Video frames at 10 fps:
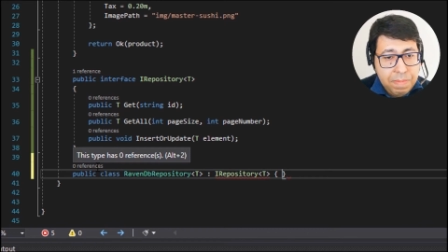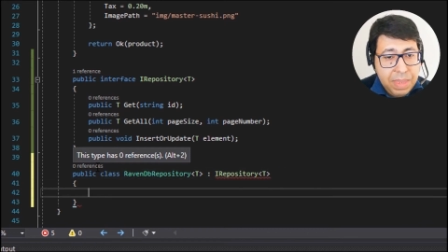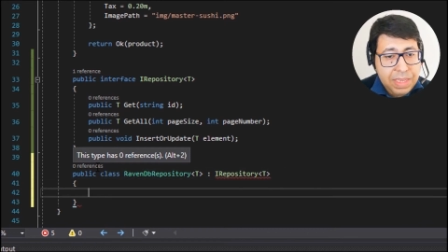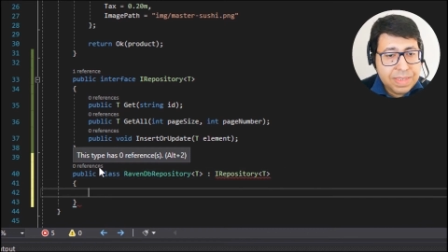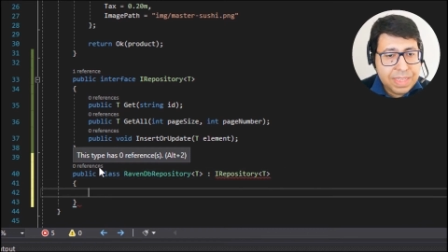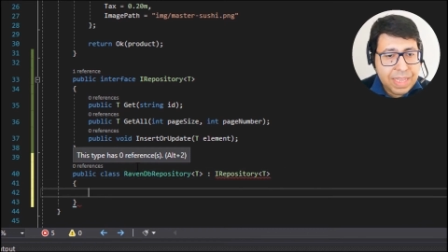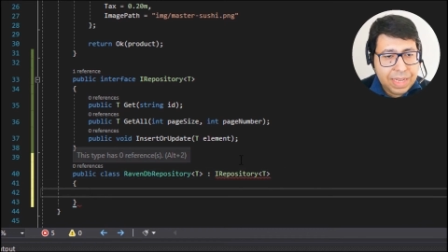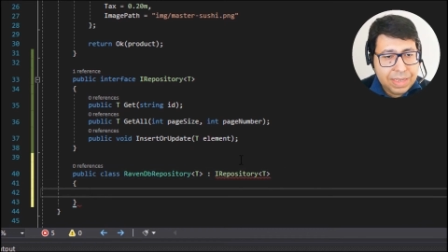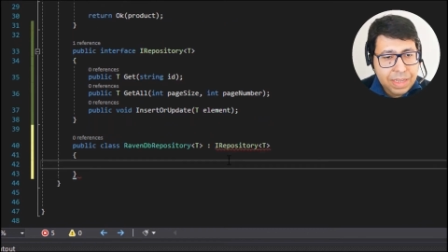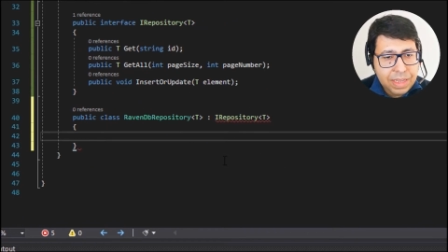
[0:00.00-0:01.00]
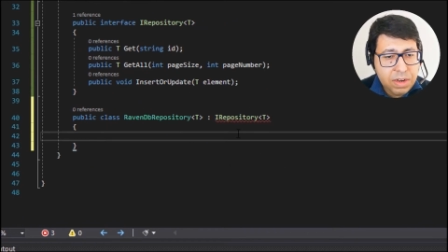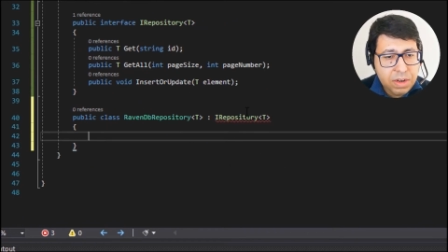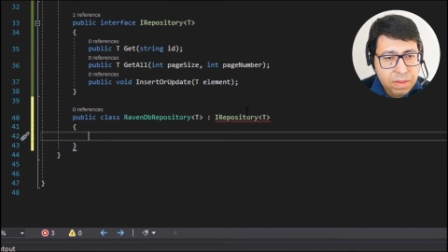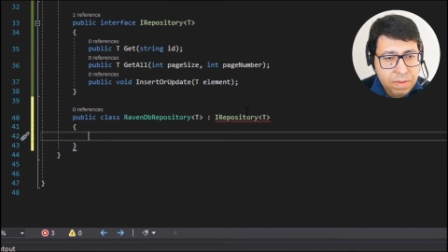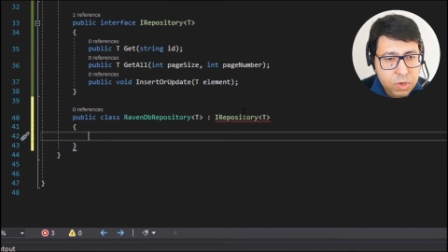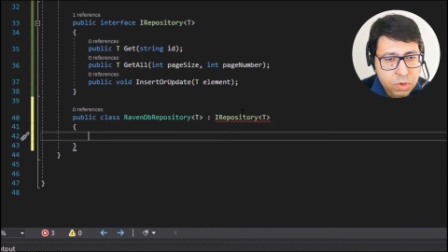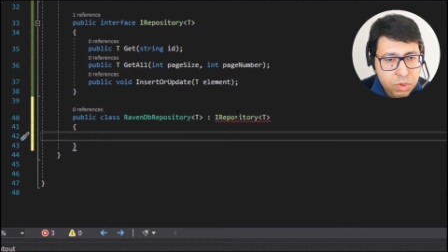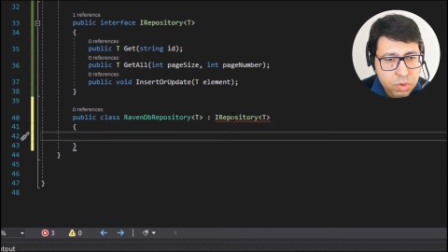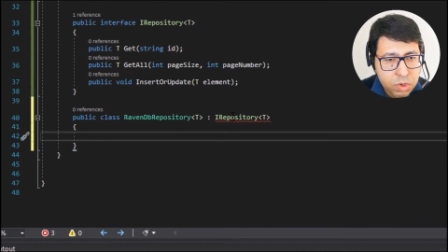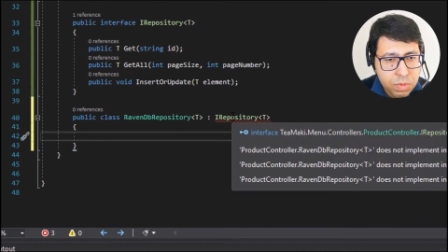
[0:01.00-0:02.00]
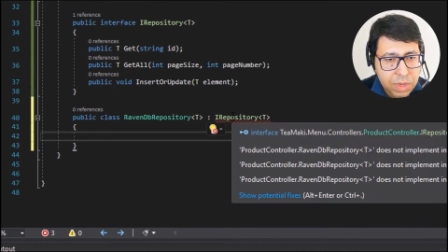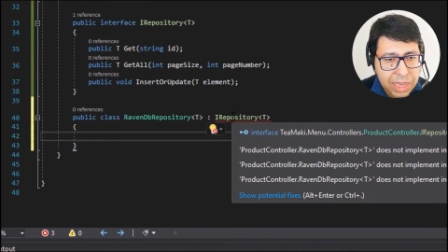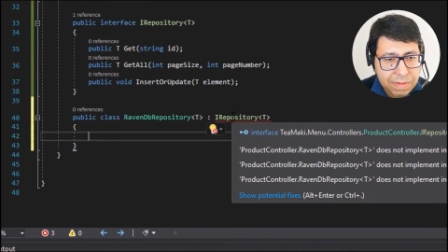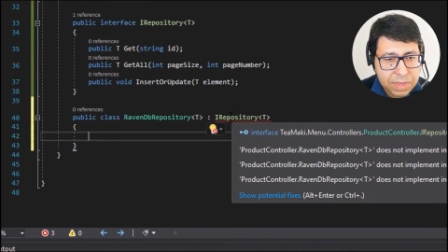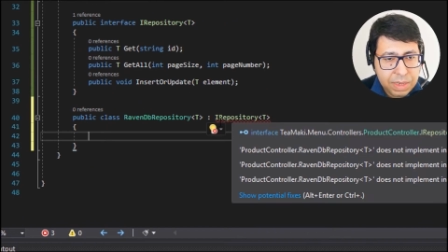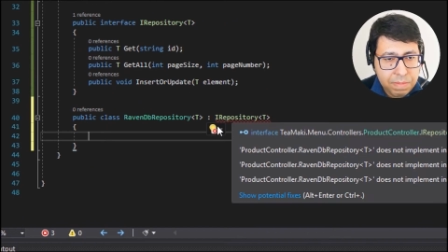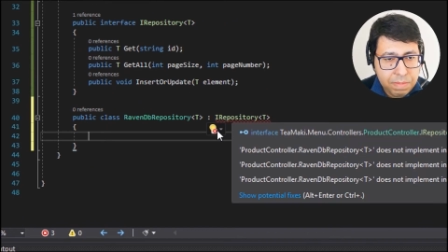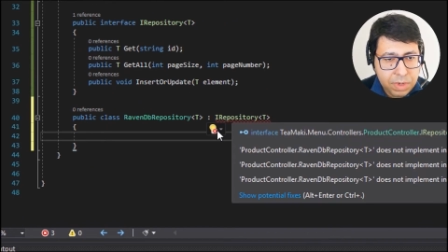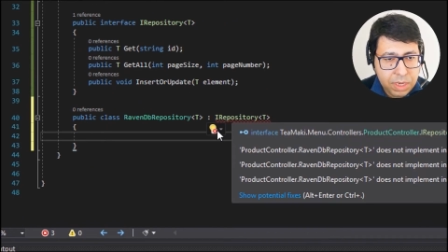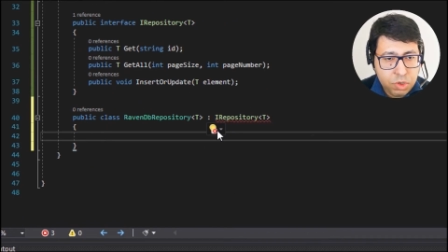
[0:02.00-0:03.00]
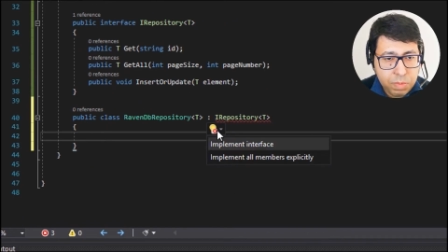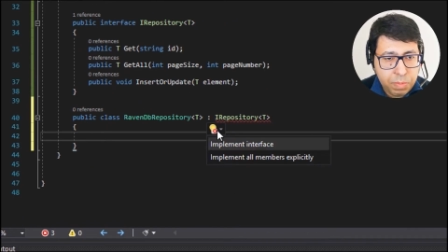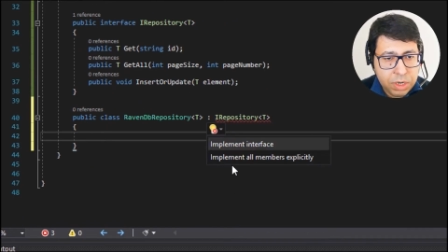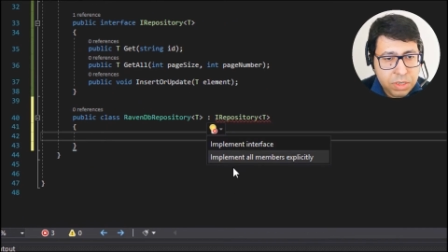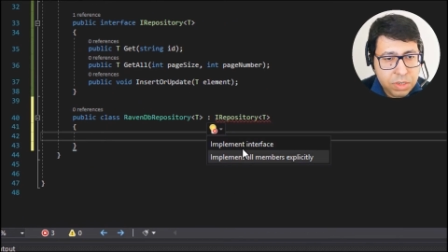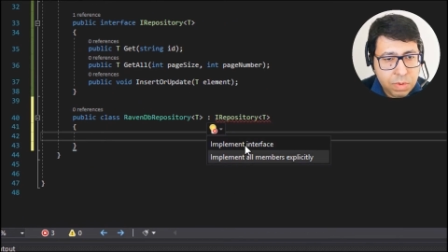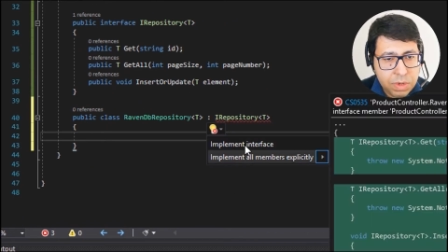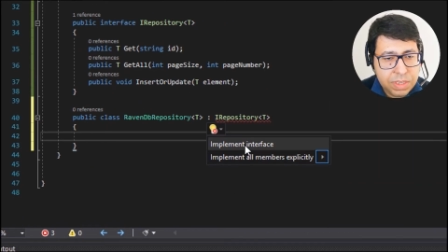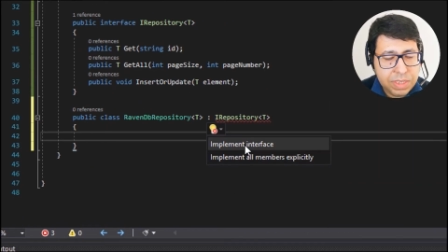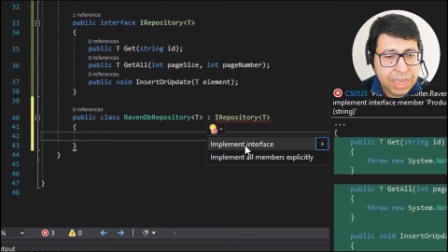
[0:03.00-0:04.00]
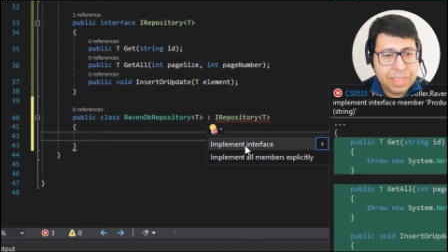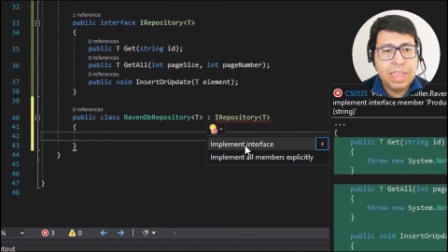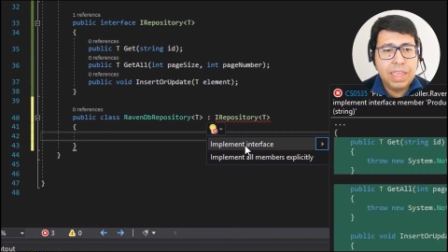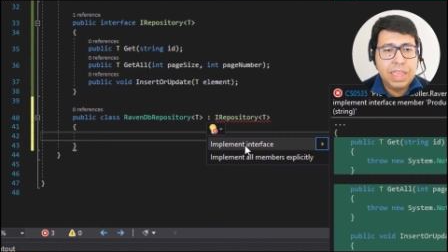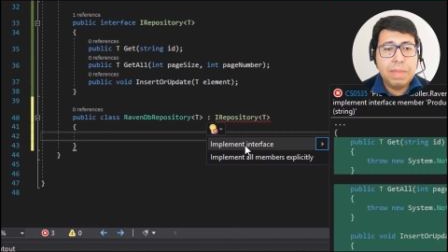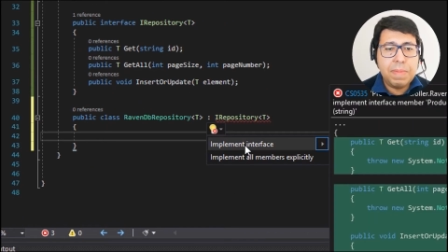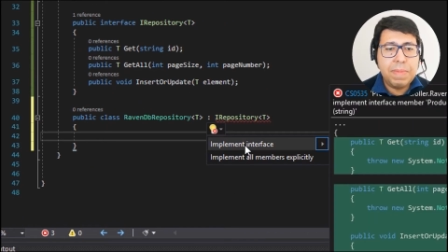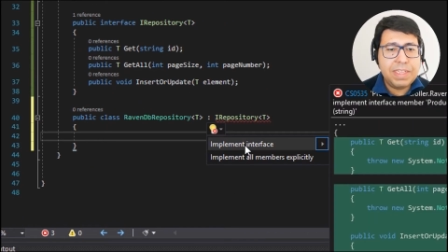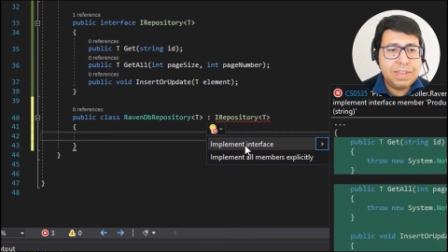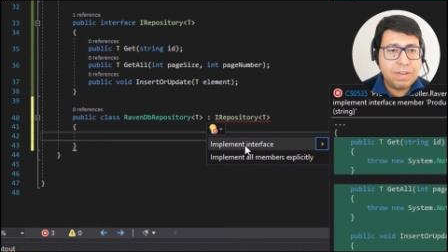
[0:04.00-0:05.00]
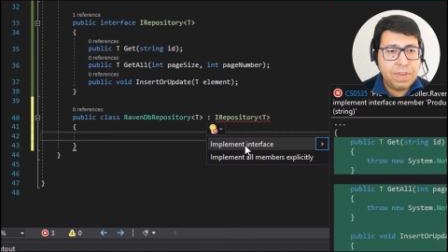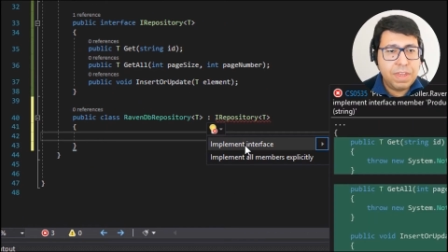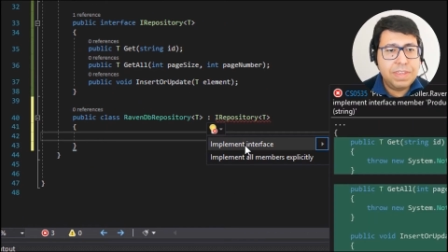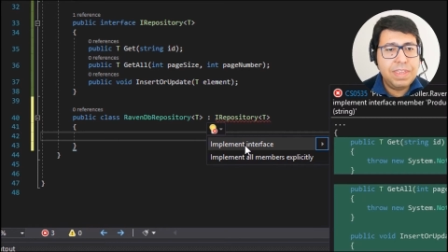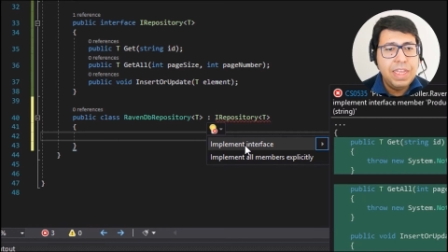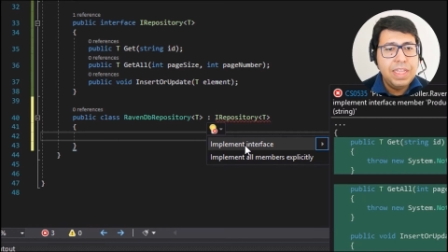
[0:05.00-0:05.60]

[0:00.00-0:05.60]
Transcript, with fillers: means that here in the Visual Studio we have some uh, support, so it says implement interface.